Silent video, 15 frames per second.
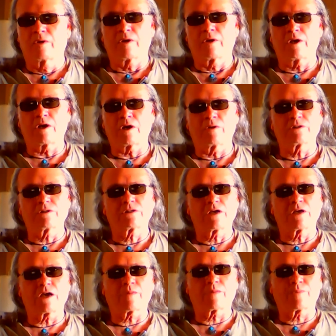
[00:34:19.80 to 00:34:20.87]
no, it's
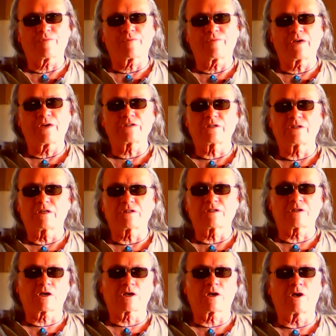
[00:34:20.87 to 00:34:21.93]
not a profession. It's
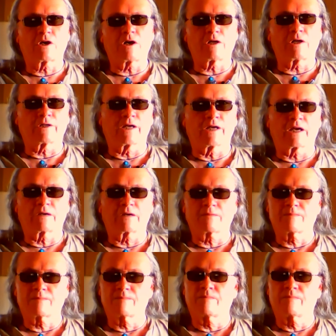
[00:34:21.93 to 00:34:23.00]
a calling.
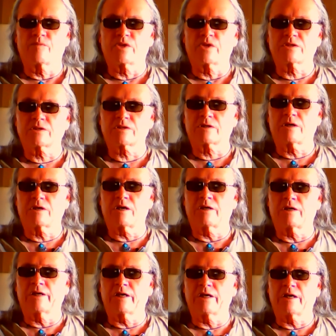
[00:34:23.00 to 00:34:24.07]
It's a
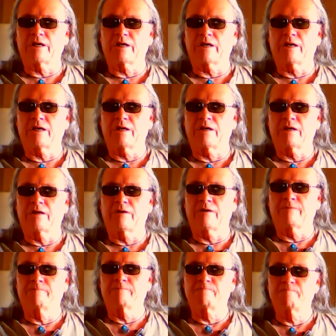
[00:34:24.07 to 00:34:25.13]
calling,
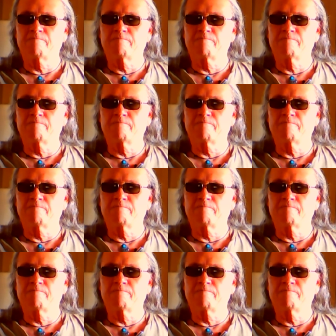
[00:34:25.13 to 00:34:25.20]
and